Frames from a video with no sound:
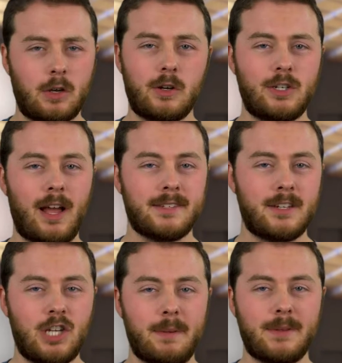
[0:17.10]
Dakota
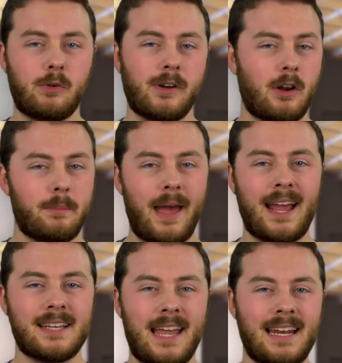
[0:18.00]
Johnson and Jamie Dornan are back as